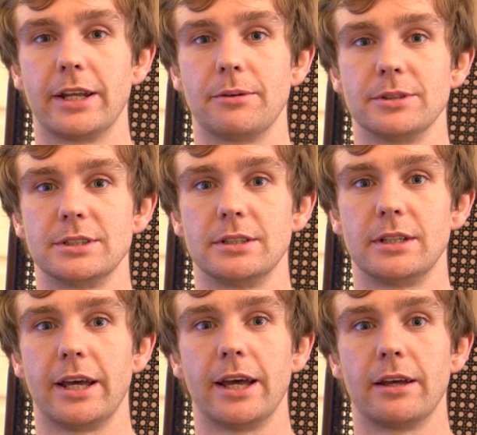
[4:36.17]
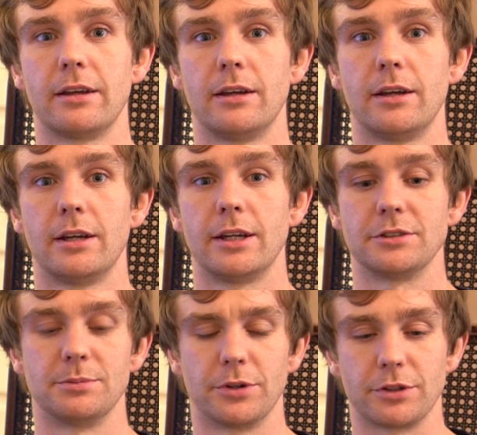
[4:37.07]
I wasn't. It
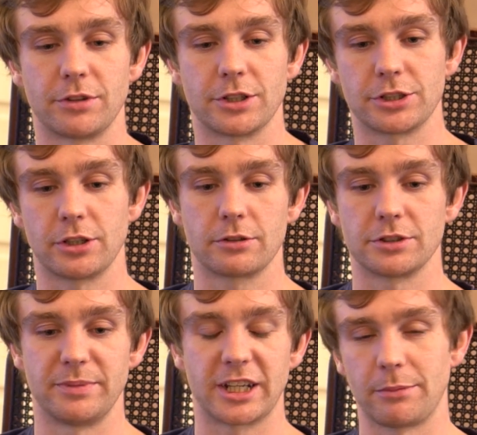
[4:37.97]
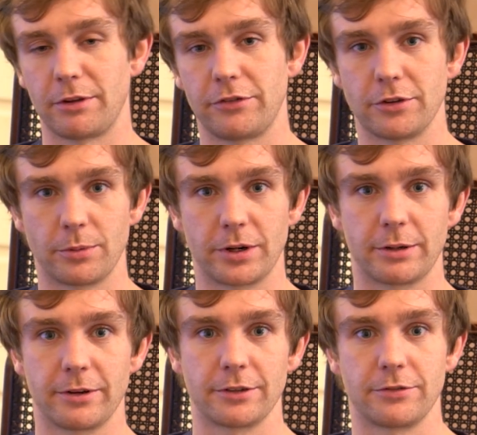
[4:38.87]
was more the rear shock was making me feel weird
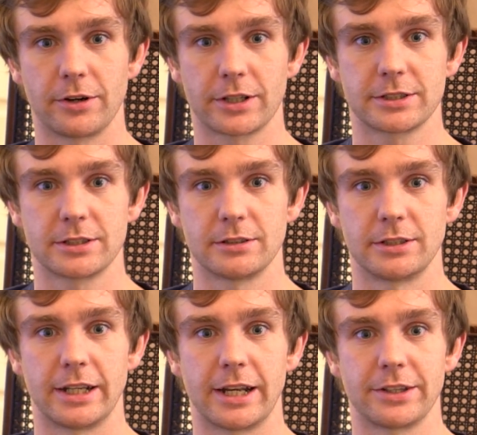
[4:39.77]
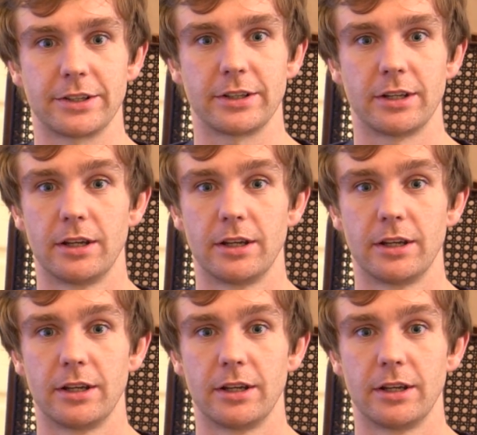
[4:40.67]
about the forks than anything,